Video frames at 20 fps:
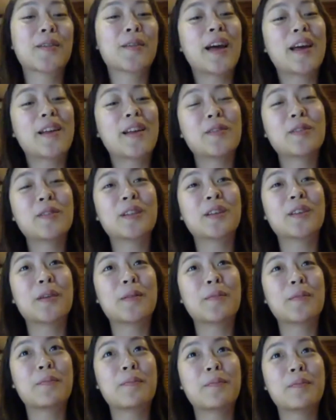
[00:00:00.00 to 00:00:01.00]
and also
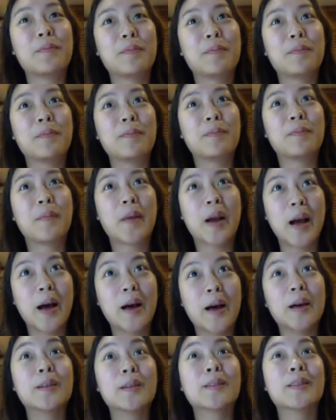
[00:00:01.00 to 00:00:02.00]
the
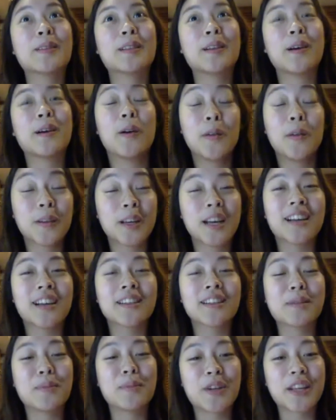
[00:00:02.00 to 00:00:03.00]
girls, all
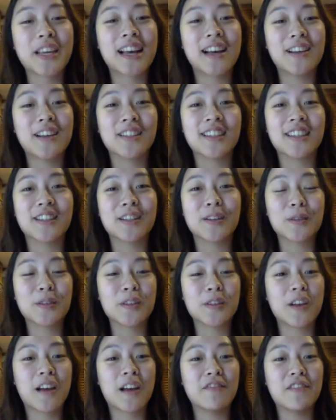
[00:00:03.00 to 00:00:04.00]
girls boarding houses
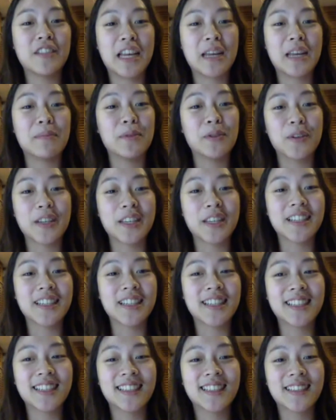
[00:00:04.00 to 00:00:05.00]
also have day
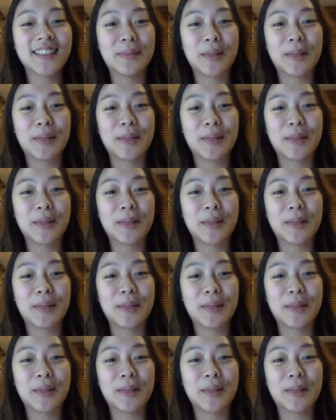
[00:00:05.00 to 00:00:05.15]
boys, but